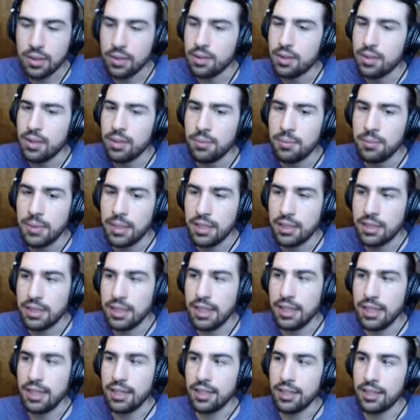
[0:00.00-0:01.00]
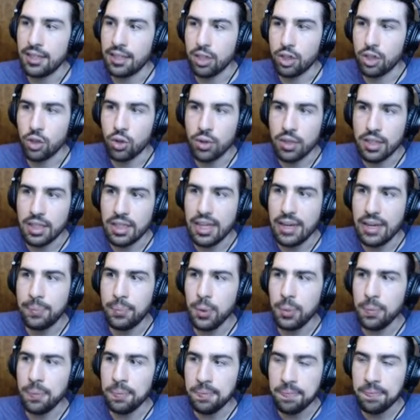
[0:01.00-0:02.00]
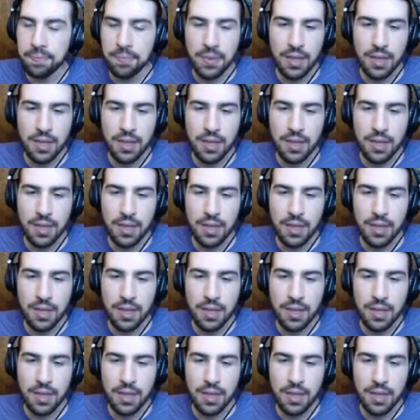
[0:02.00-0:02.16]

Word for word: and make that uh, golden apple.